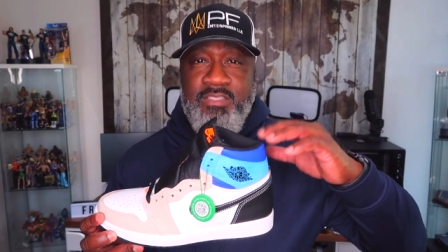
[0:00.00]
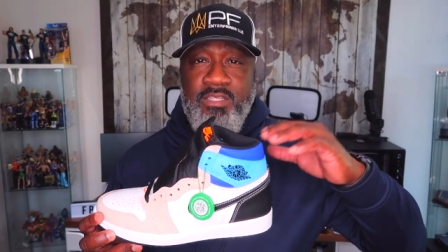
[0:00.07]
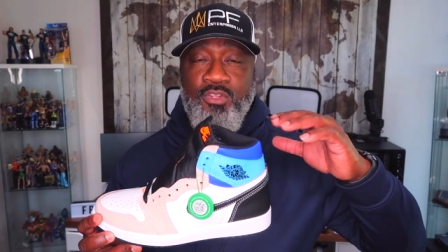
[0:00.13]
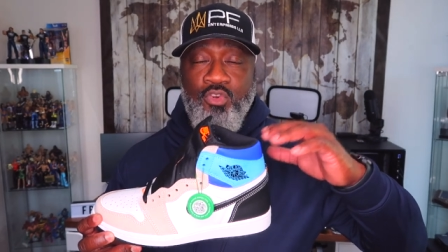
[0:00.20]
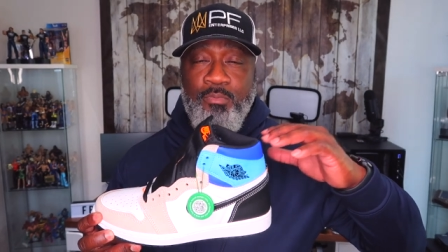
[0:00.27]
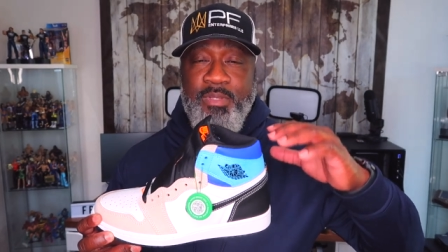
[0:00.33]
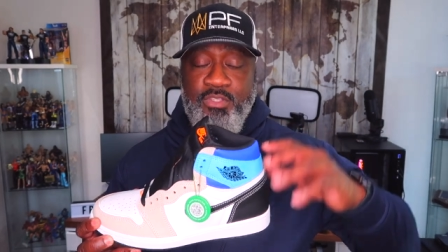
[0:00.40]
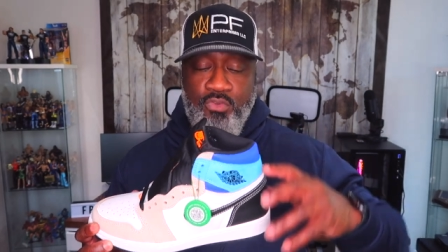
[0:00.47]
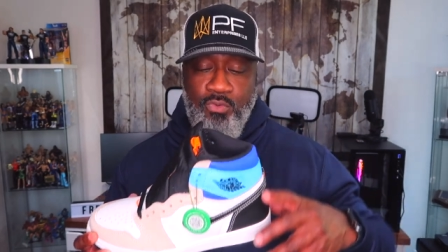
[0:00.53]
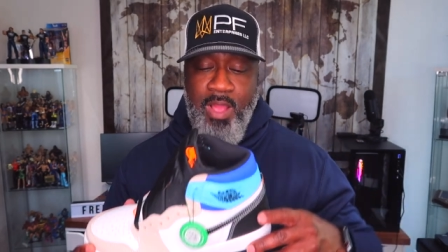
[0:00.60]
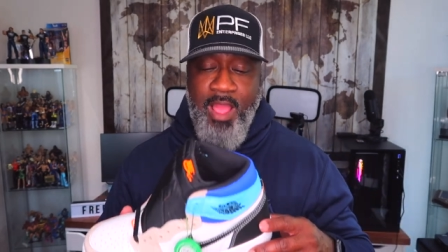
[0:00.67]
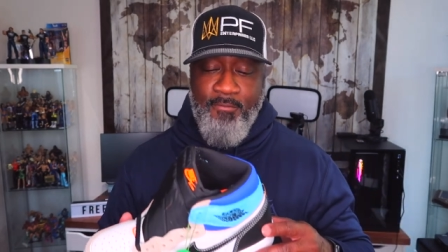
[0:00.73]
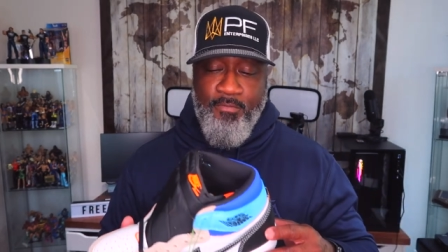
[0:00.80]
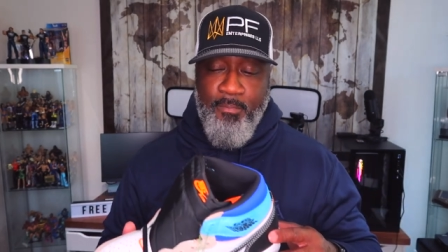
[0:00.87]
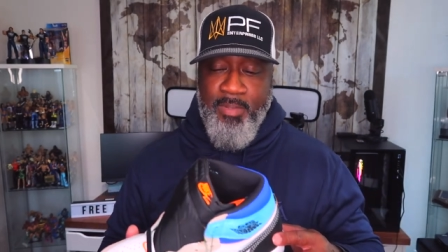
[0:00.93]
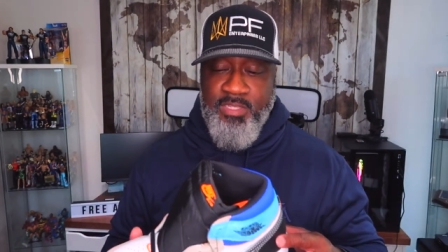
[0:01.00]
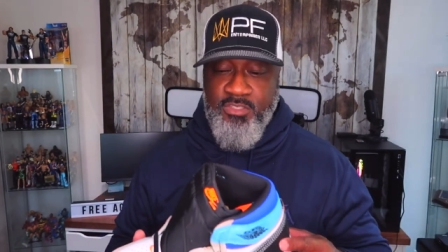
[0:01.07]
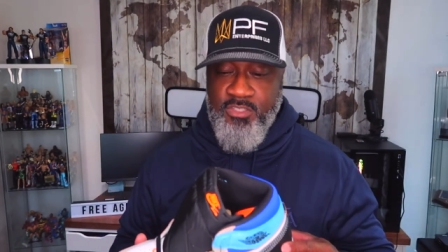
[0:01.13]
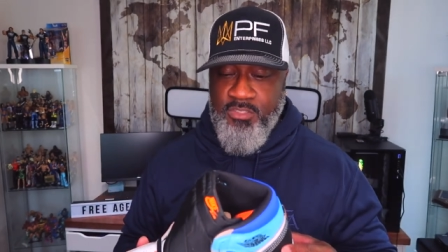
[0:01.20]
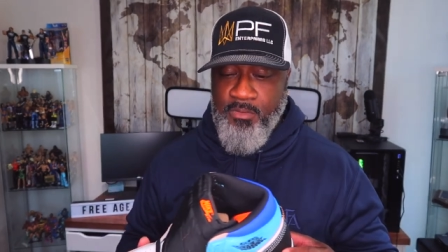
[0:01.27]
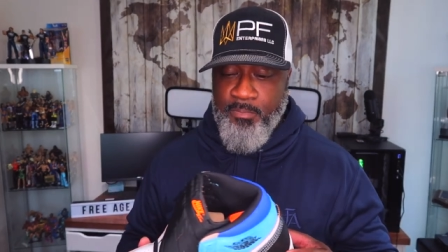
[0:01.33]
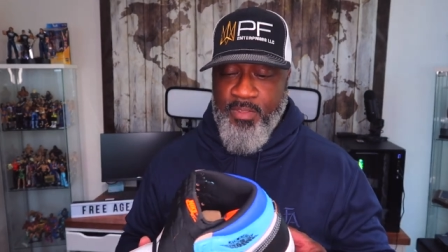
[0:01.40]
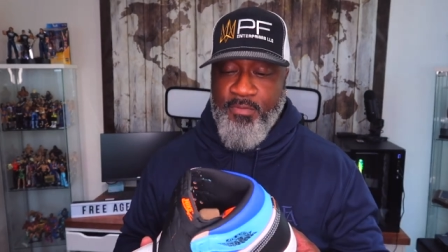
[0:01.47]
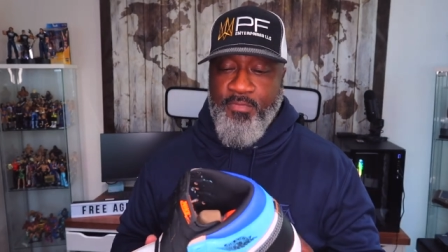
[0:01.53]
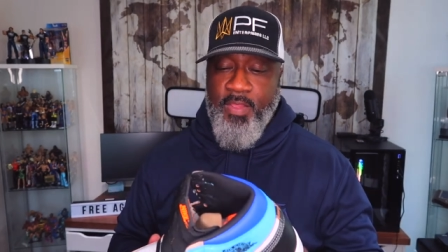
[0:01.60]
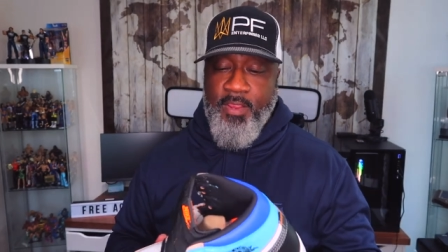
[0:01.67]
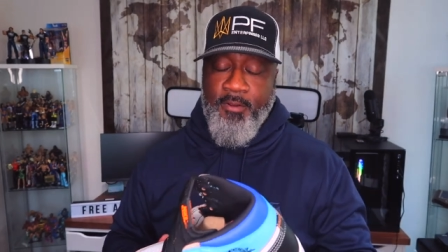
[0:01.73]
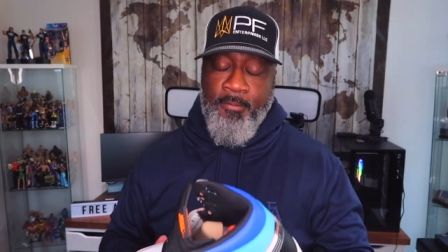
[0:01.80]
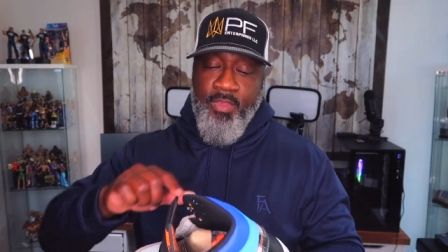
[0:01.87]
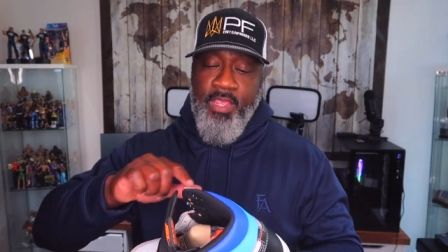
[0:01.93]
It's a little bit too high for me, just to be
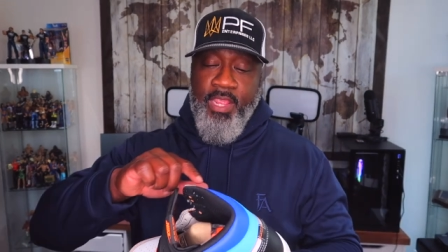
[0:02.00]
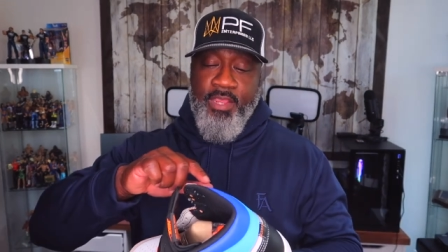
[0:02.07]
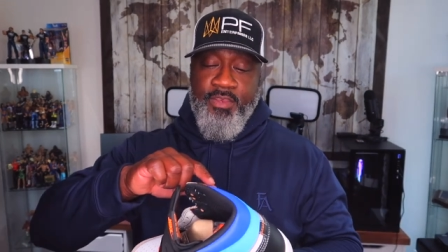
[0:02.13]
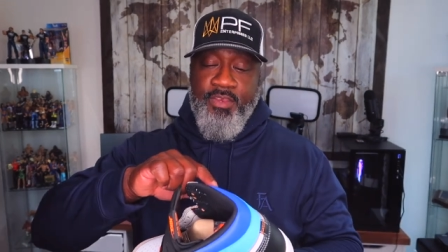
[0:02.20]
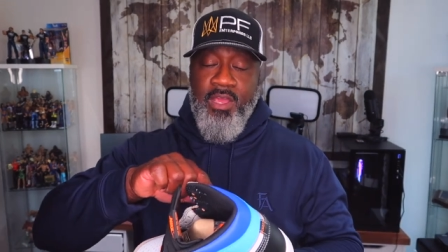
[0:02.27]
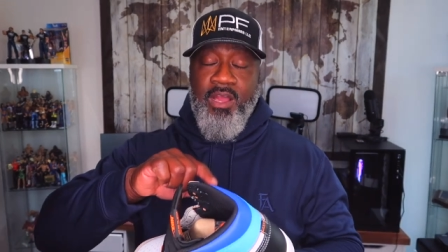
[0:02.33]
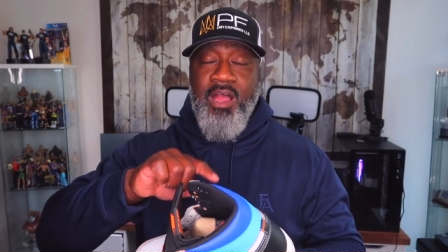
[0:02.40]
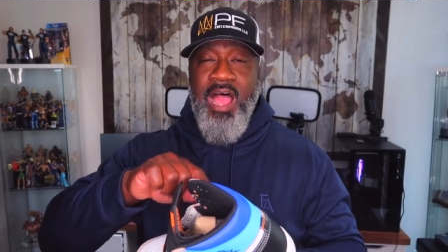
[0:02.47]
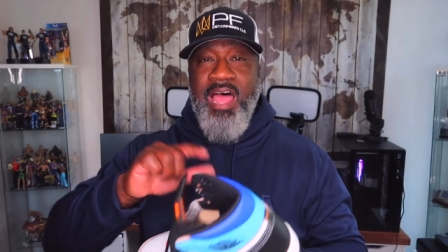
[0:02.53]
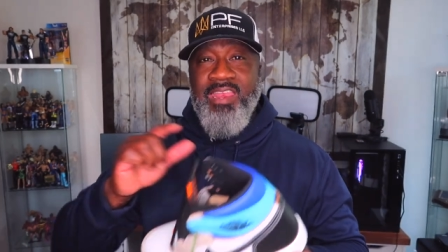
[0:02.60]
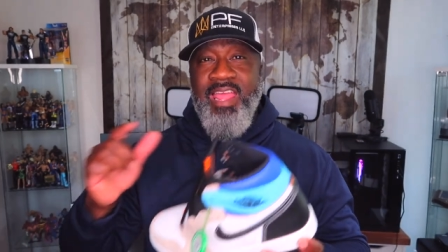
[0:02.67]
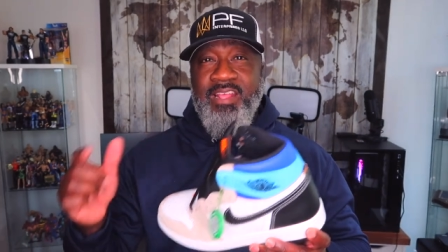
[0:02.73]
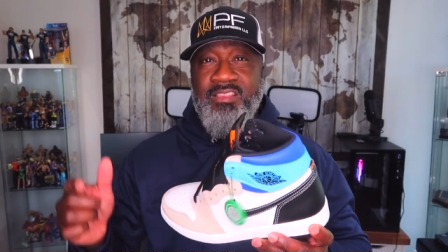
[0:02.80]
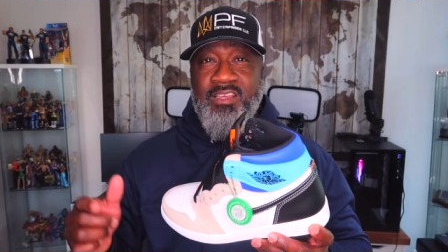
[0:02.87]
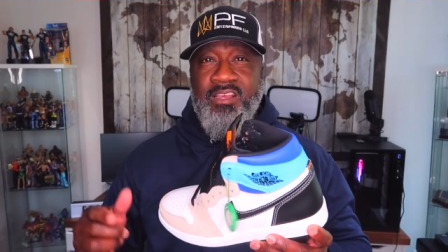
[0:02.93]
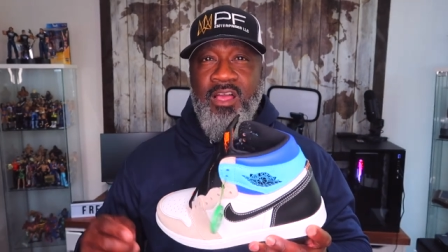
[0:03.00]
fair. And uh, I like the